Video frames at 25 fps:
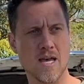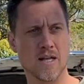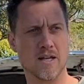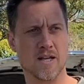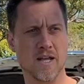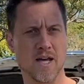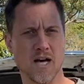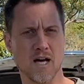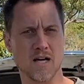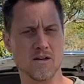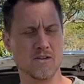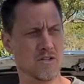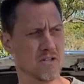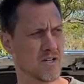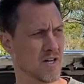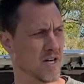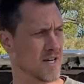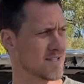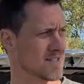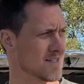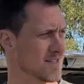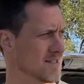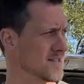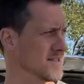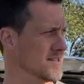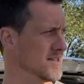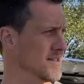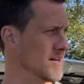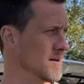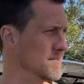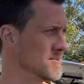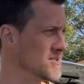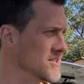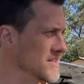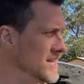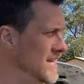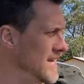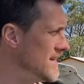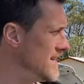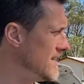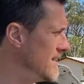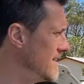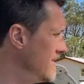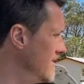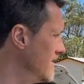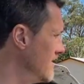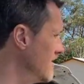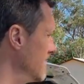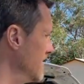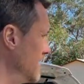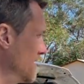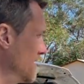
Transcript: Now, you guys can see I'm standing here